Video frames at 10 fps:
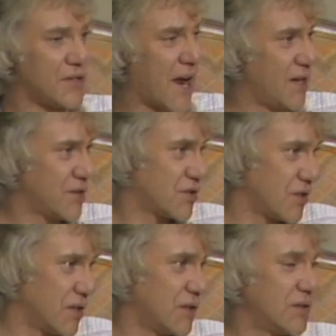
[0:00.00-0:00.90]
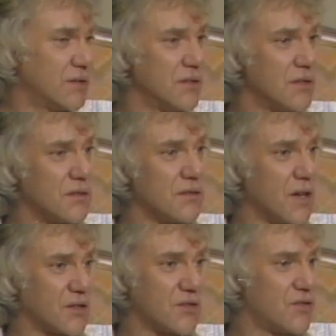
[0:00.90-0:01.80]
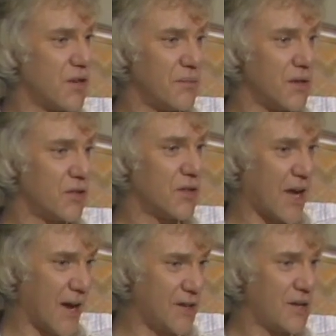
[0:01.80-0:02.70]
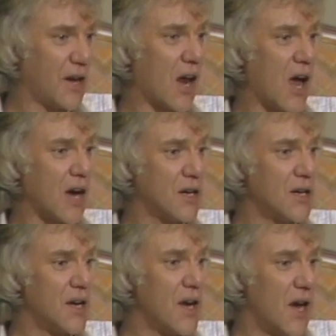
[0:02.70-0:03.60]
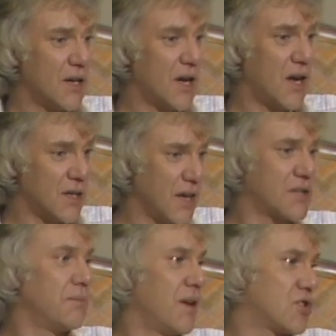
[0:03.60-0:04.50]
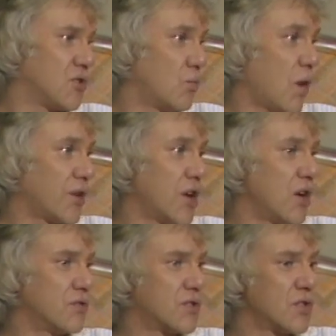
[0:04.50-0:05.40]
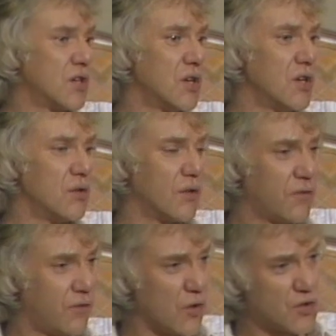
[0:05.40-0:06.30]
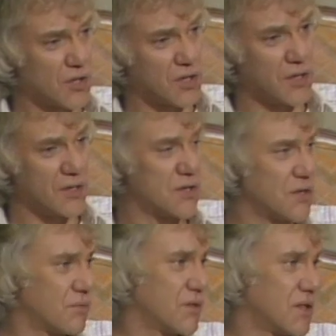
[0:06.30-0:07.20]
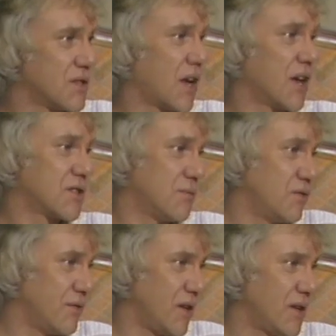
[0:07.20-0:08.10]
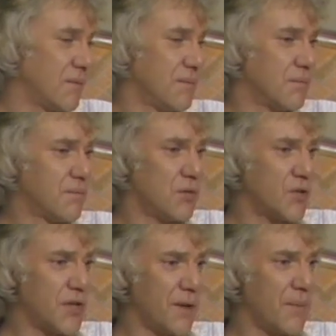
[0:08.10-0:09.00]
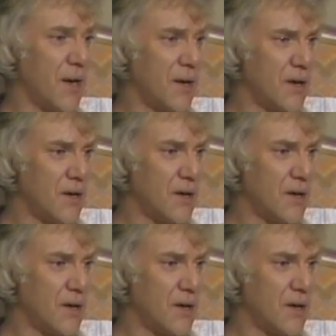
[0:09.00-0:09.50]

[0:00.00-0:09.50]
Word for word: Danny Stern is extremely good. Candy Clark. And I, I like to mention Warren Oates, who unfortunately this is, was his last movie. Poor dear man.